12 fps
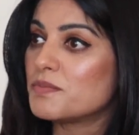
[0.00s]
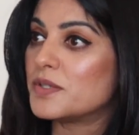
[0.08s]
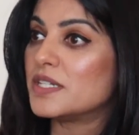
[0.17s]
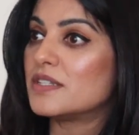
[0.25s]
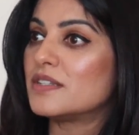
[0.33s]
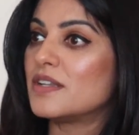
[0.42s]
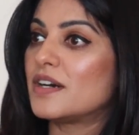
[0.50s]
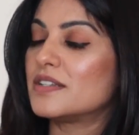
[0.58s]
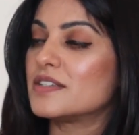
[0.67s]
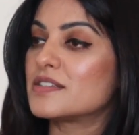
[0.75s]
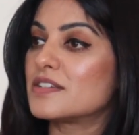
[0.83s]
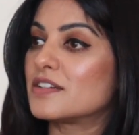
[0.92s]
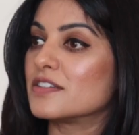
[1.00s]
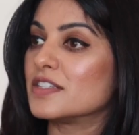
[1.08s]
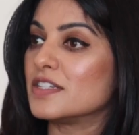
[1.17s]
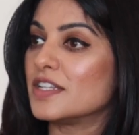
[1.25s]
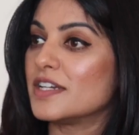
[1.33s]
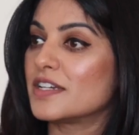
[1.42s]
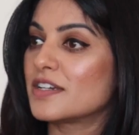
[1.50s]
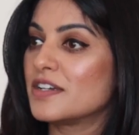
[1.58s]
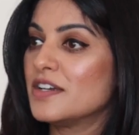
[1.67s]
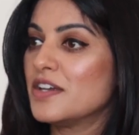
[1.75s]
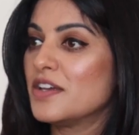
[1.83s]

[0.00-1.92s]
but not necessarily like